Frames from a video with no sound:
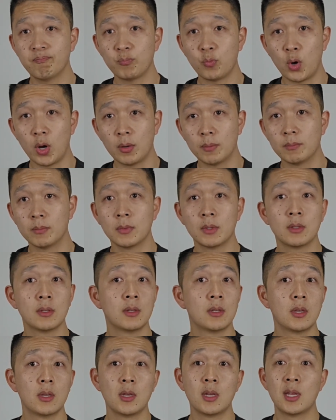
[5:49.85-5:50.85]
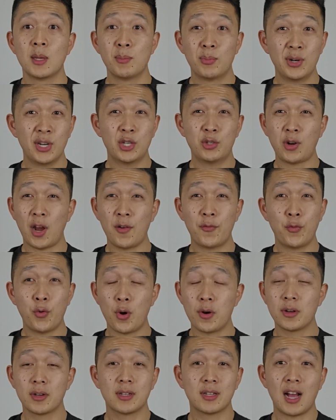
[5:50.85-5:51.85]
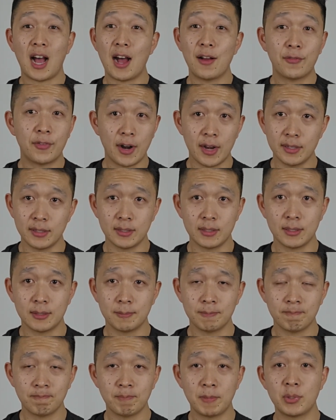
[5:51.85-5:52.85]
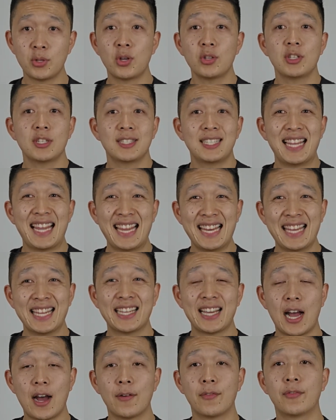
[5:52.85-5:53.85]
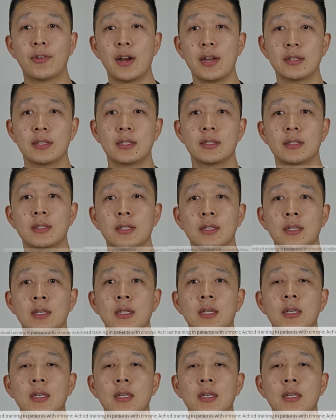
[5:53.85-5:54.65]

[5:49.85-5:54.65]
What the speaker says: Well, pretty straightforward, calf raises, not just any calf raises.